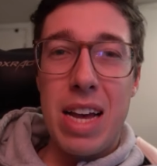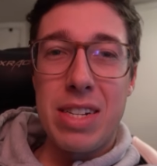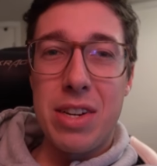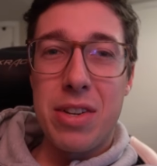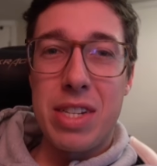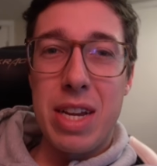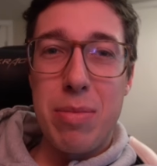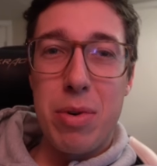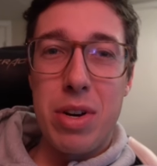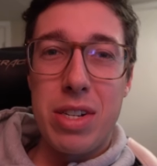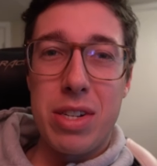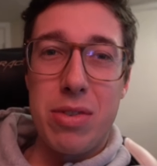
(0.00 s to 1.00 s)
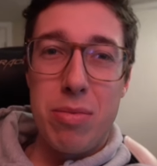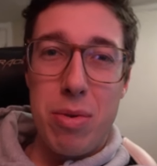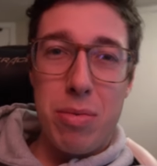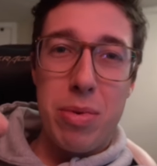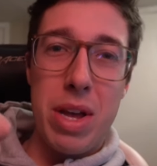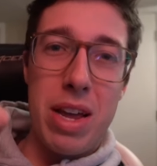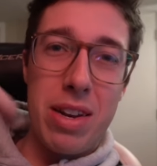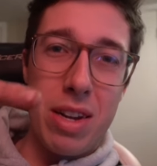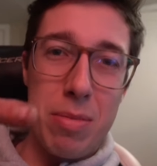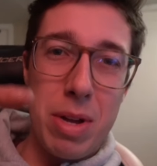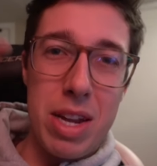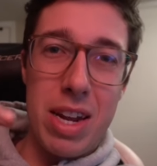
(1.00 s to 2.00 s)
As I always say, boys, let's remember to plan,
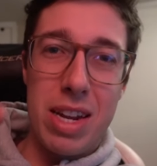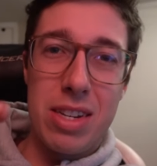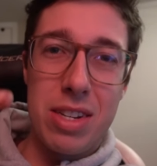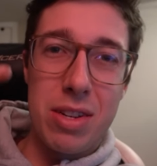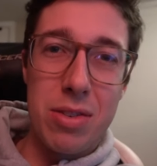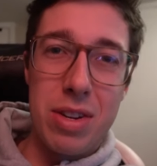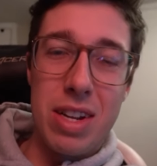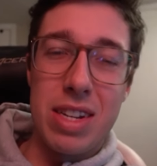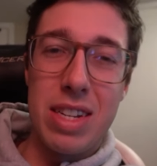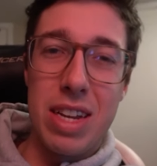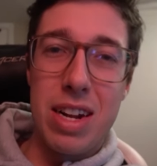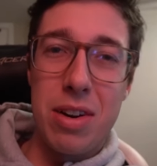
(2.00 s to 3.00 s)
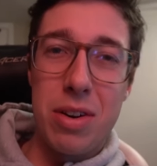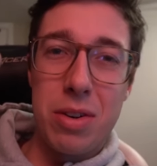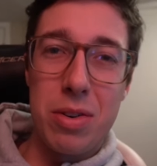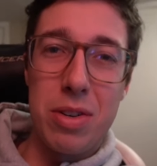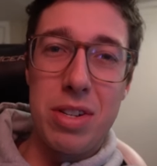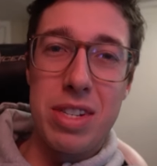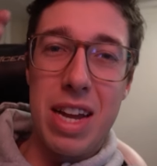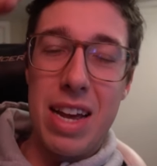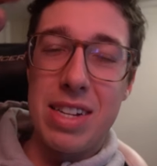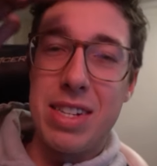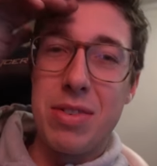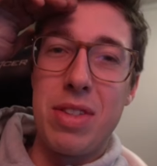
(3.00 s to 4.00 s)
commit, execute, and attain our goals.
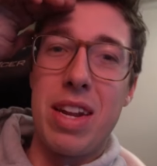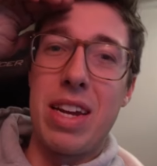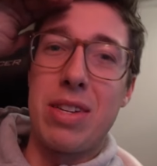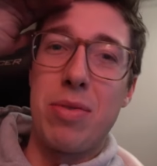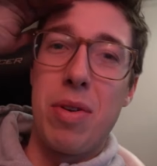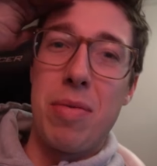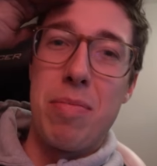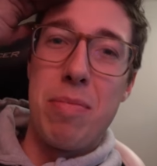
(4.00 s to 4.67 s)
I'll see you in the next one.